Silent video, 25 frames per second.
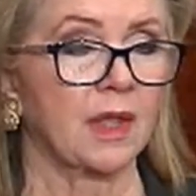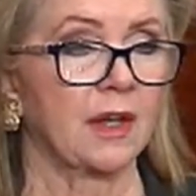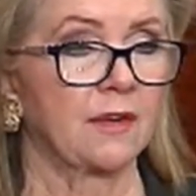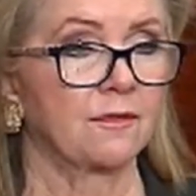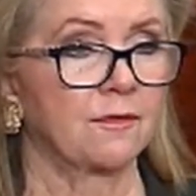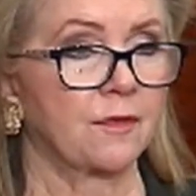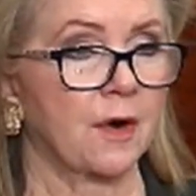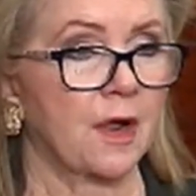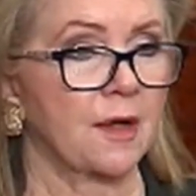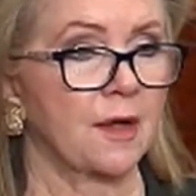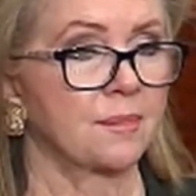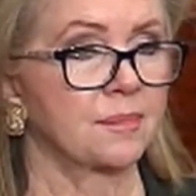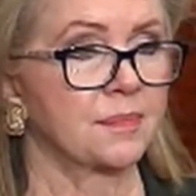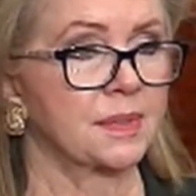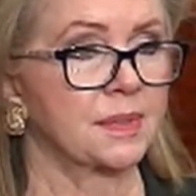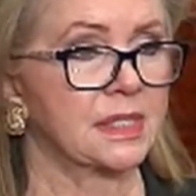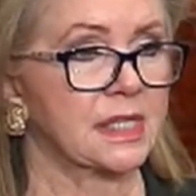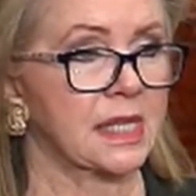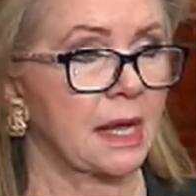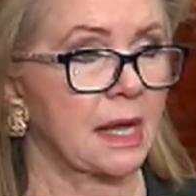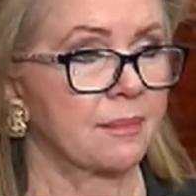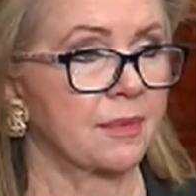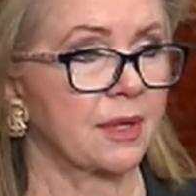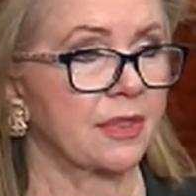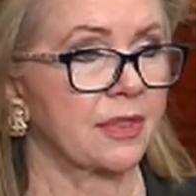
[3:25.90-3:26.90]
from
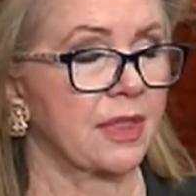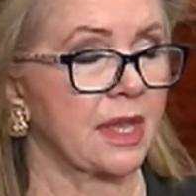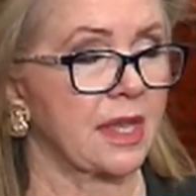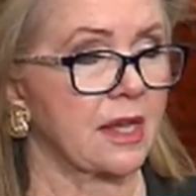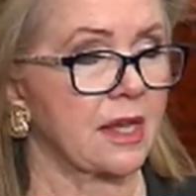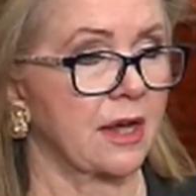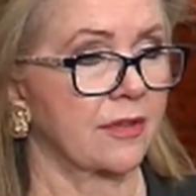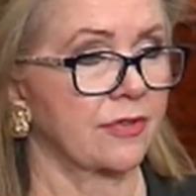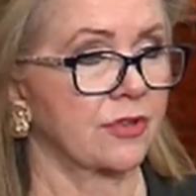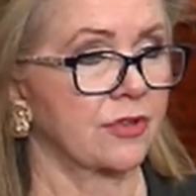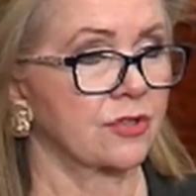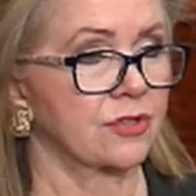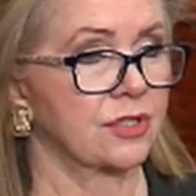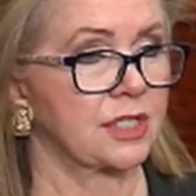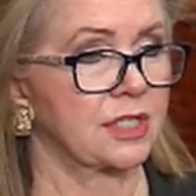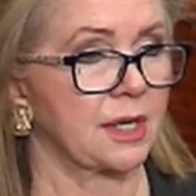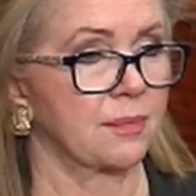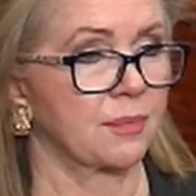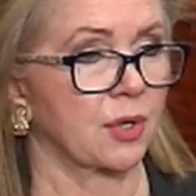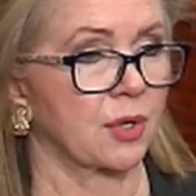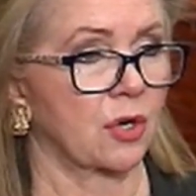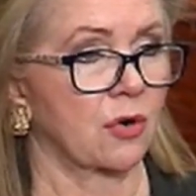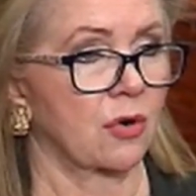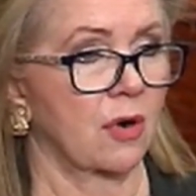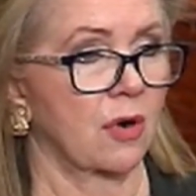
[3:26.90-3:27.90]
some of the other
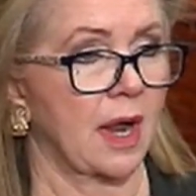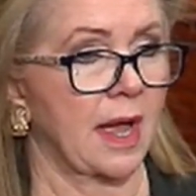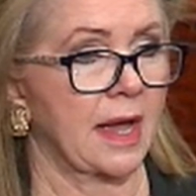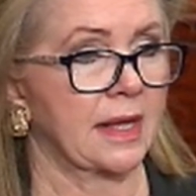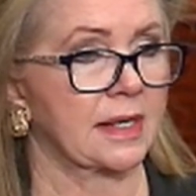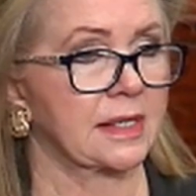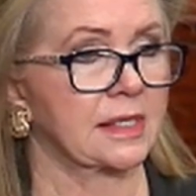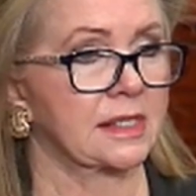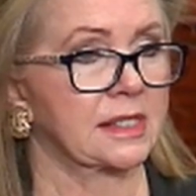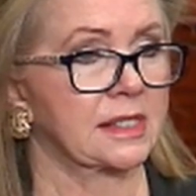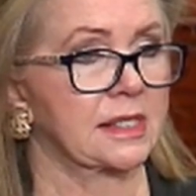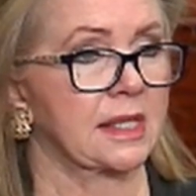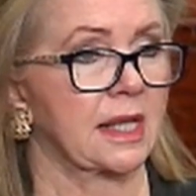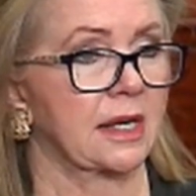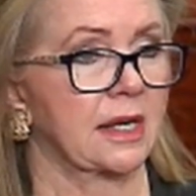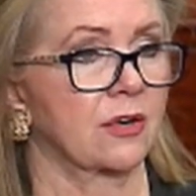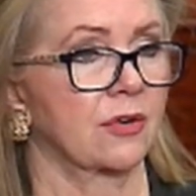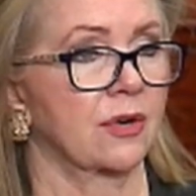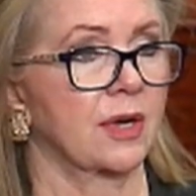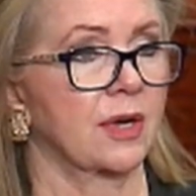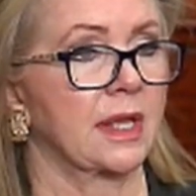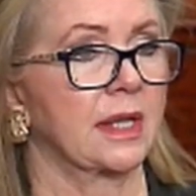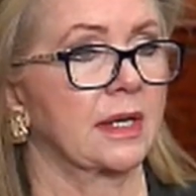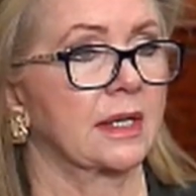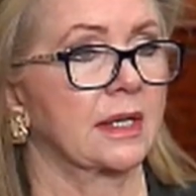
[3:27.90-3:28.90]
Democrats that
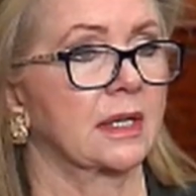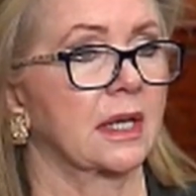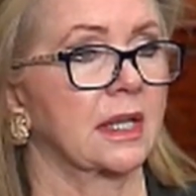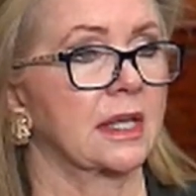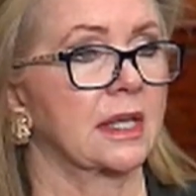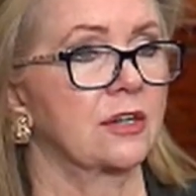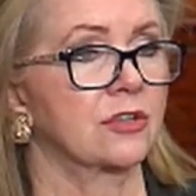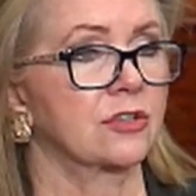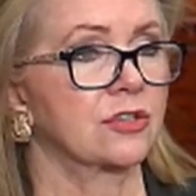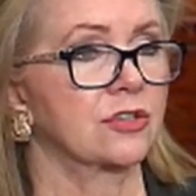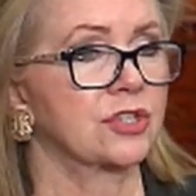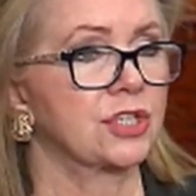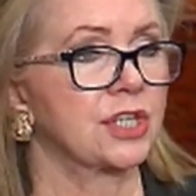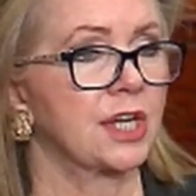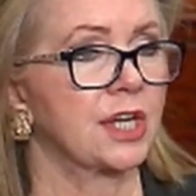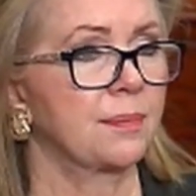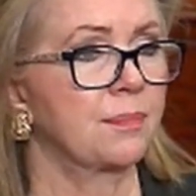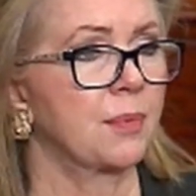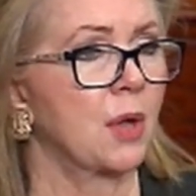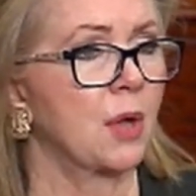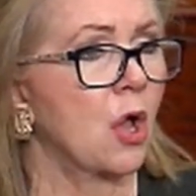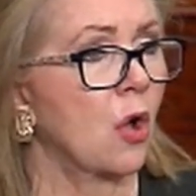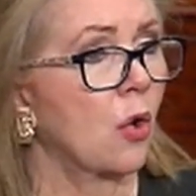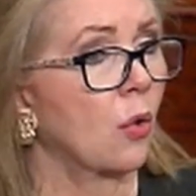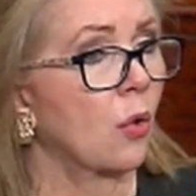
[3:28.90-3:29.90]
are in leadership.
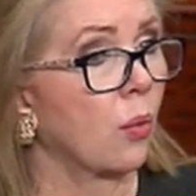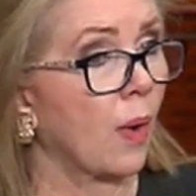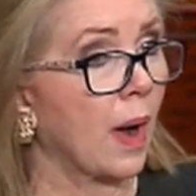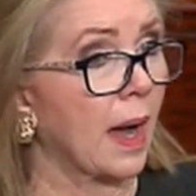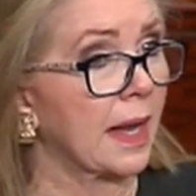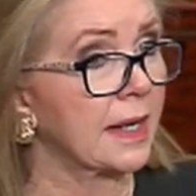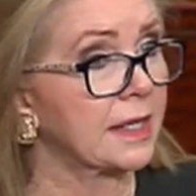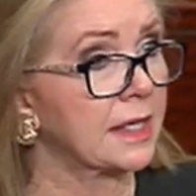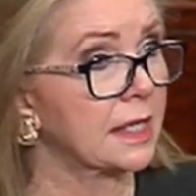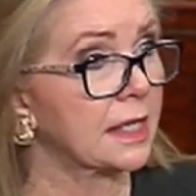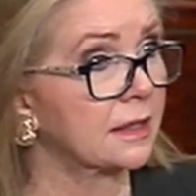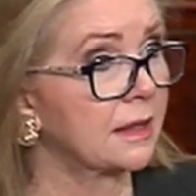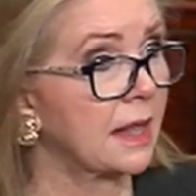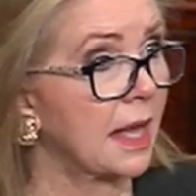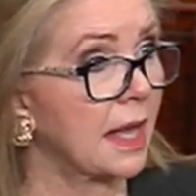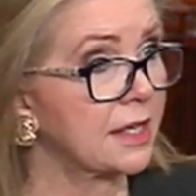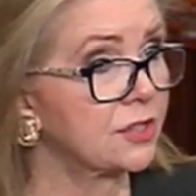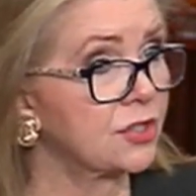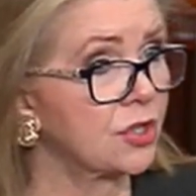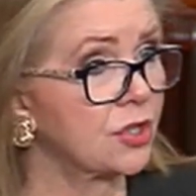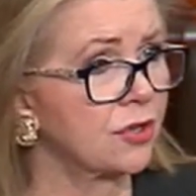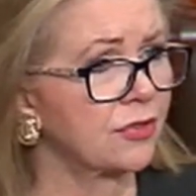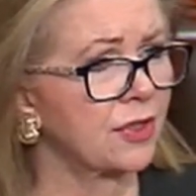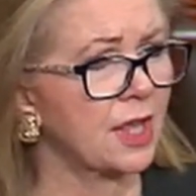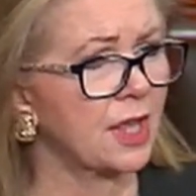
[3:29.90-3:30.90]
Why did they
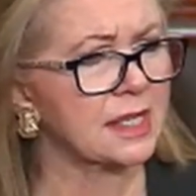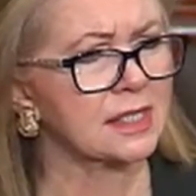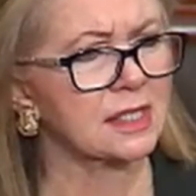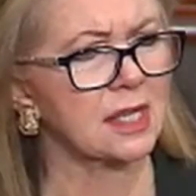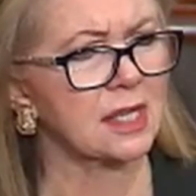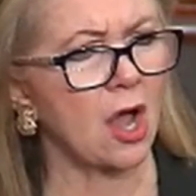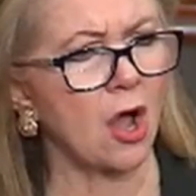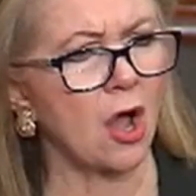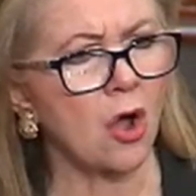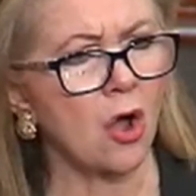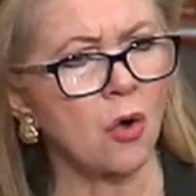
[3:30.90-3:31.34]
do this?